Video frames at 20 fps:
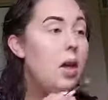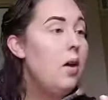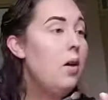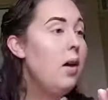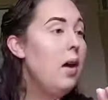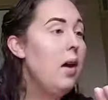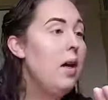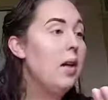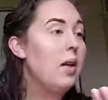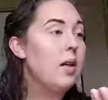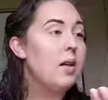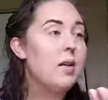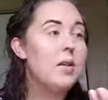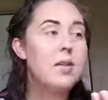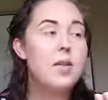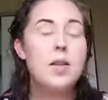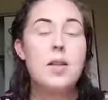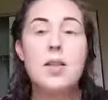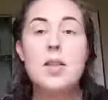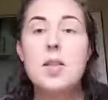Okay,
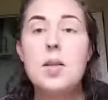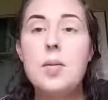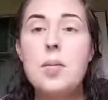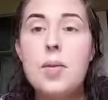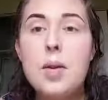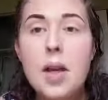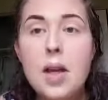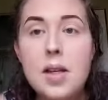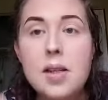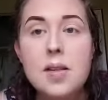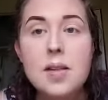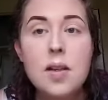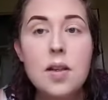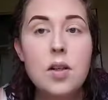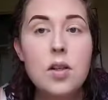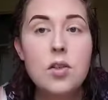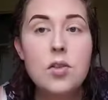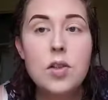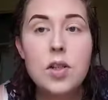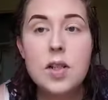so that's a nice
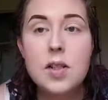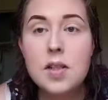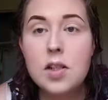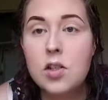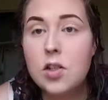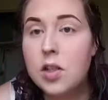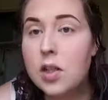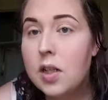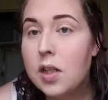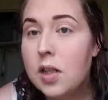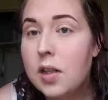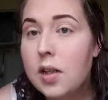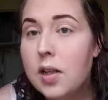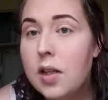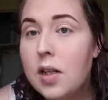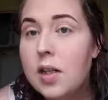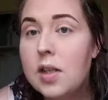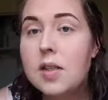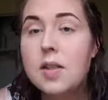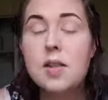little transition
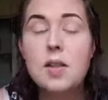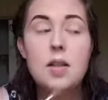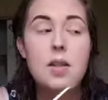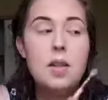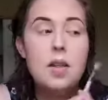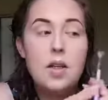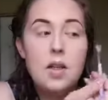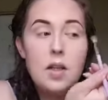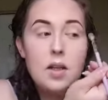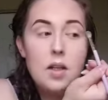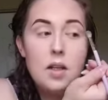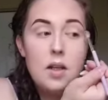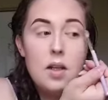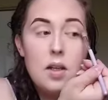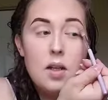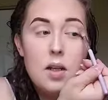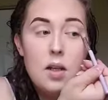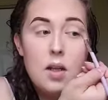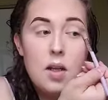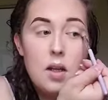color. It's nothing
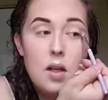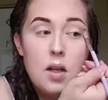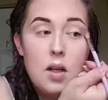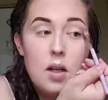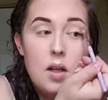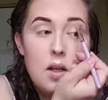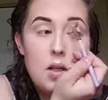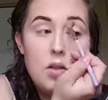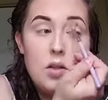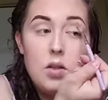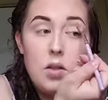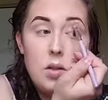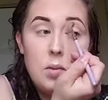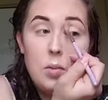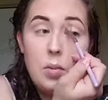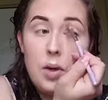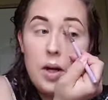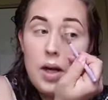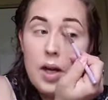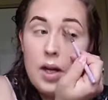
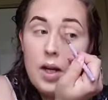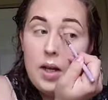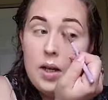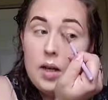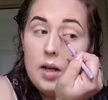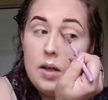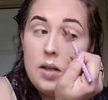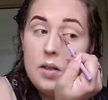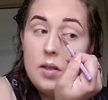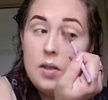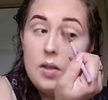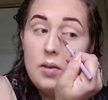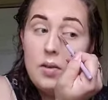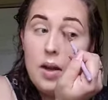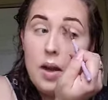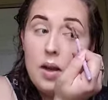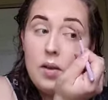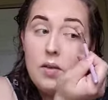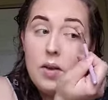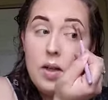too bright and
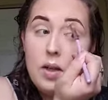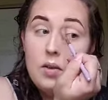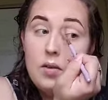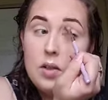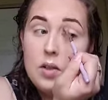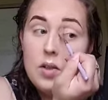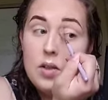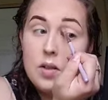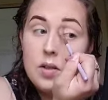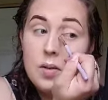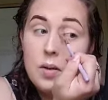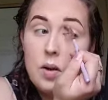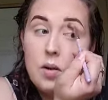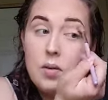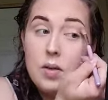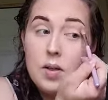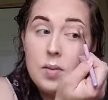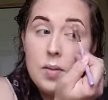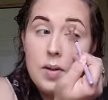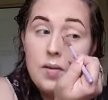too heavy, which is
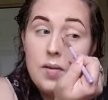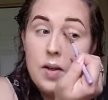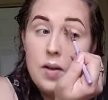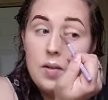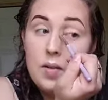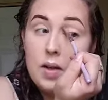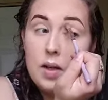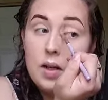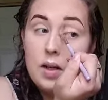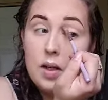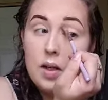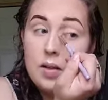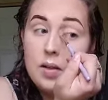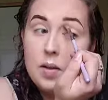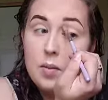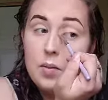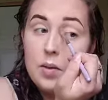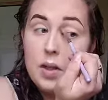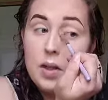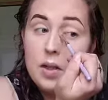always my favorite. I like
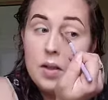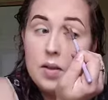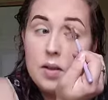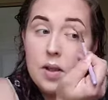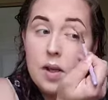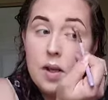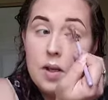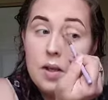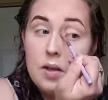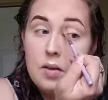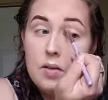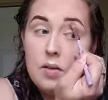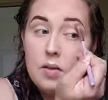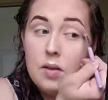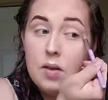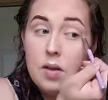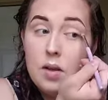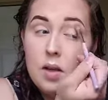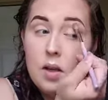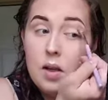something that's kind of
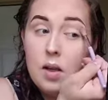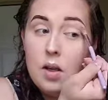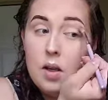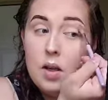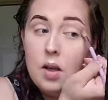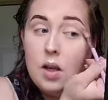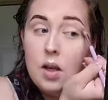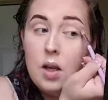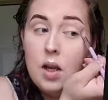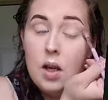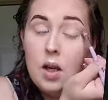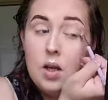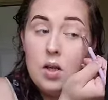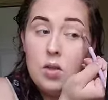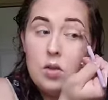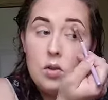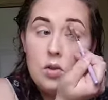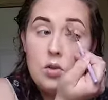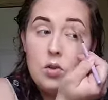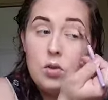a
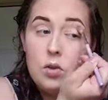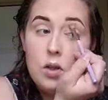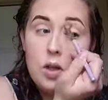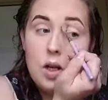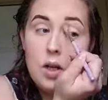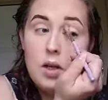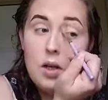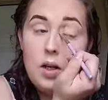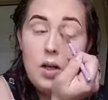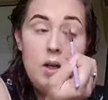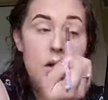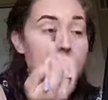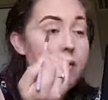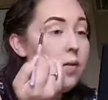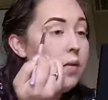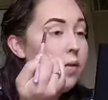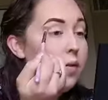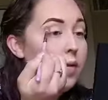neutral color